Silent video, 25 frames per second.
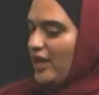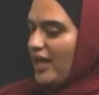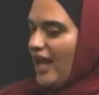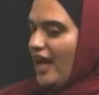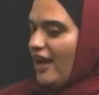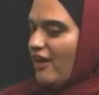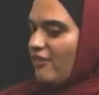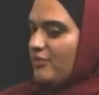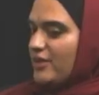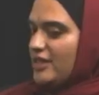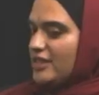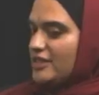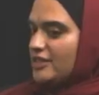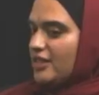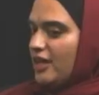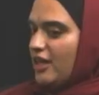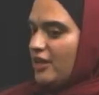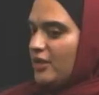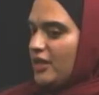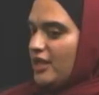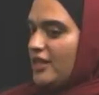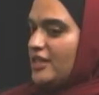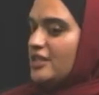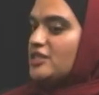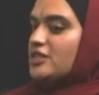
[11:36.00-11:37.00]
we have been
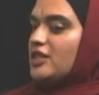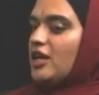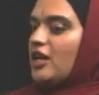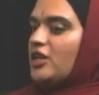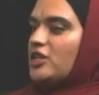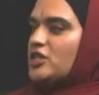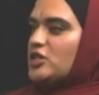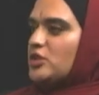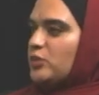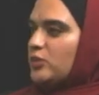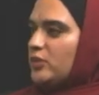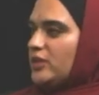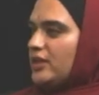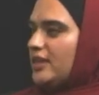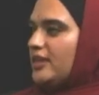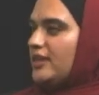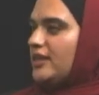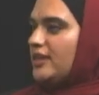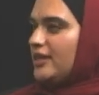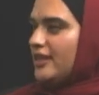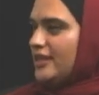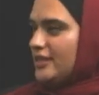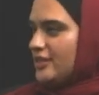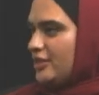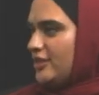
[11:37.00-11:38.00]
in touch with
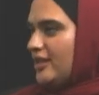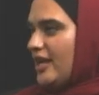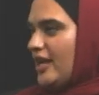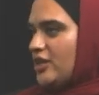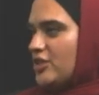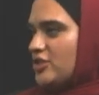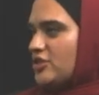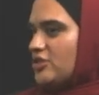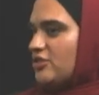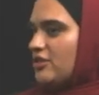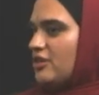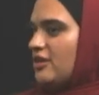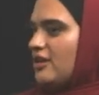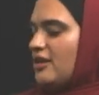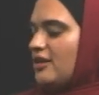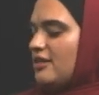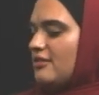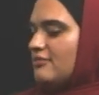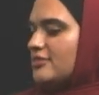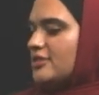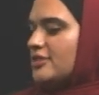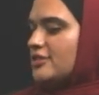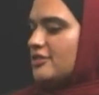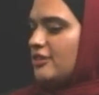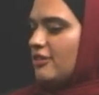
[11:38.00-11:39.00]
the international
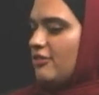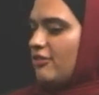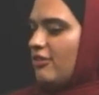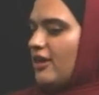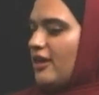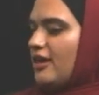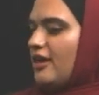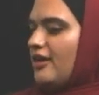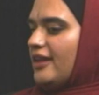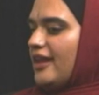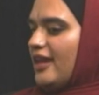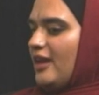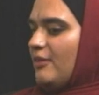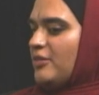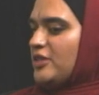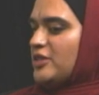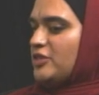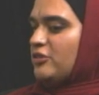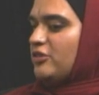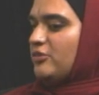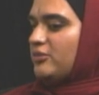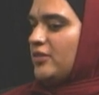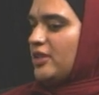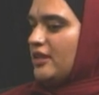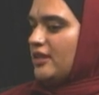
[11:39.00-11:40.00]
um, student org on
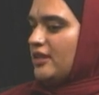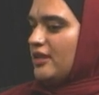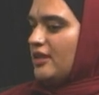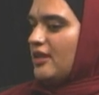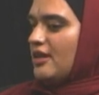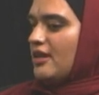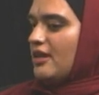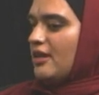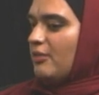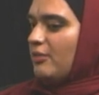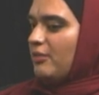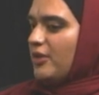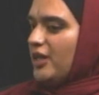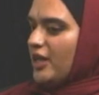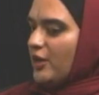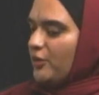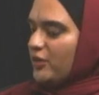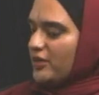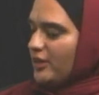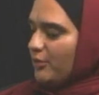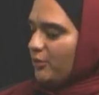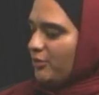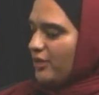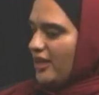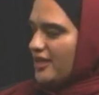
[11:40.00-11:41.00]
campus. We've been meeting
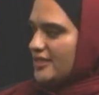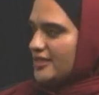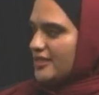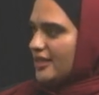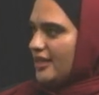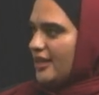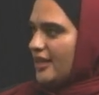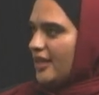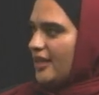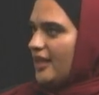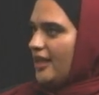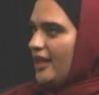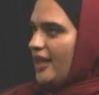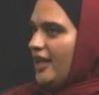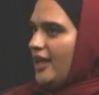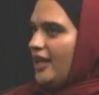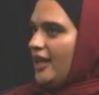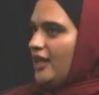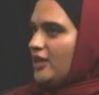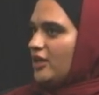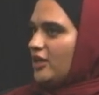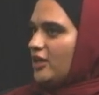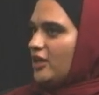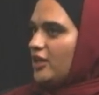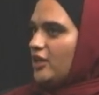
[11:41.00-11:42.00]
with the president
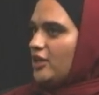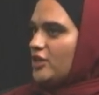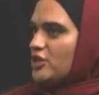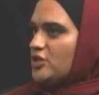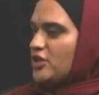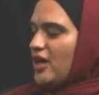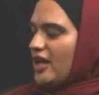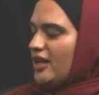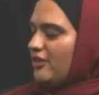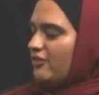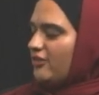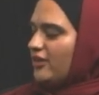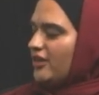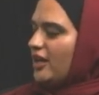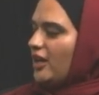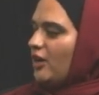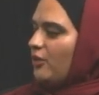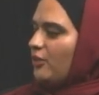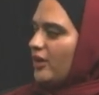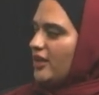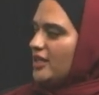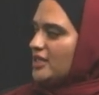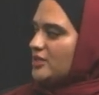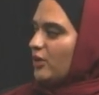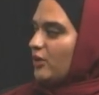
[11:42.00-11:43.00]
and trying to figure
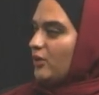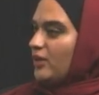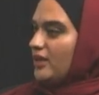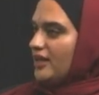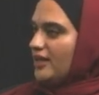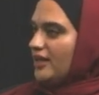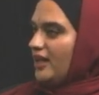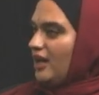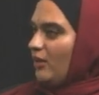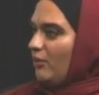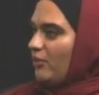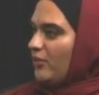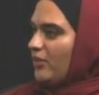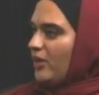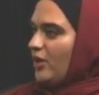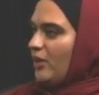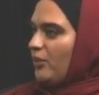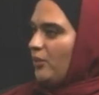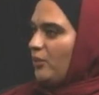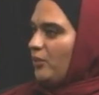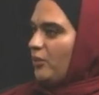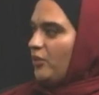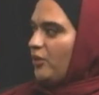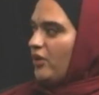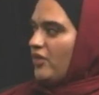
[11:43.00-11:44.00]
out ways where we can help
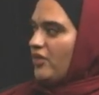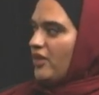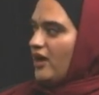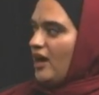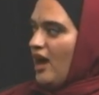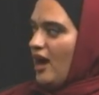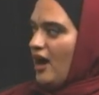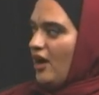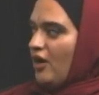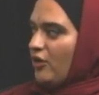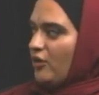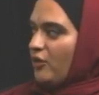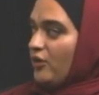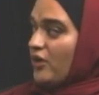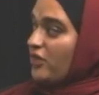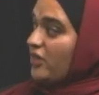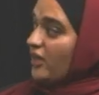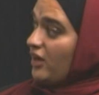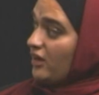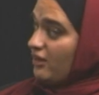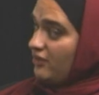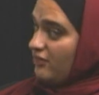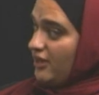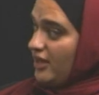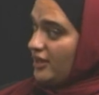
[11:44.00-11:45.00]
them with our with
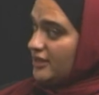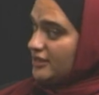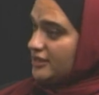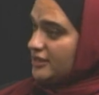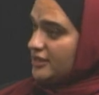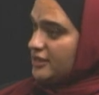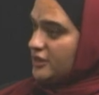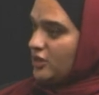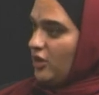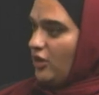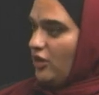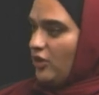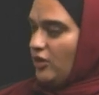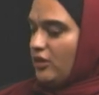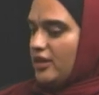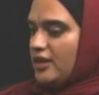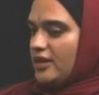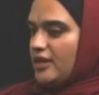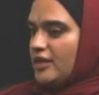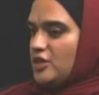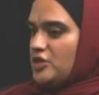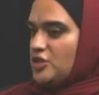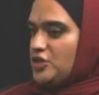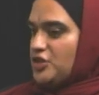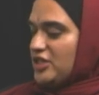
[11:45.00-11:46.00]
their events. So
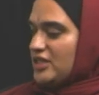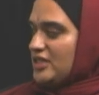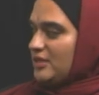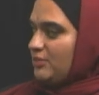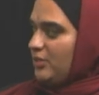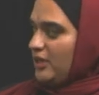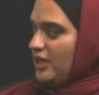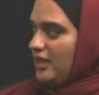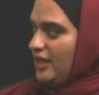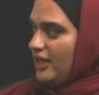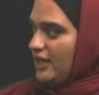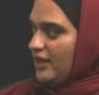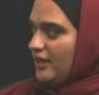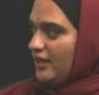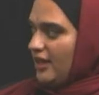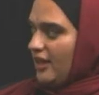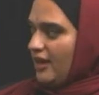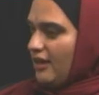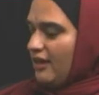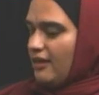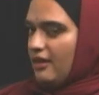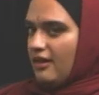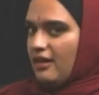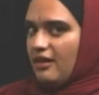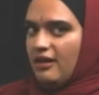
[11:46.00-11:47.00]
just being
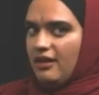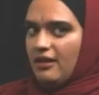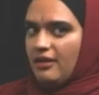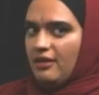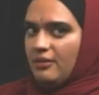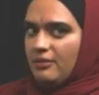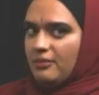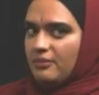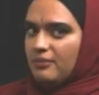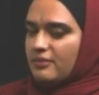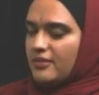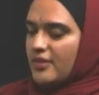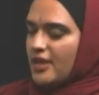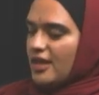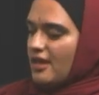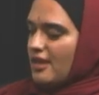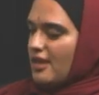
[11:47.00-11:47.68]
there um,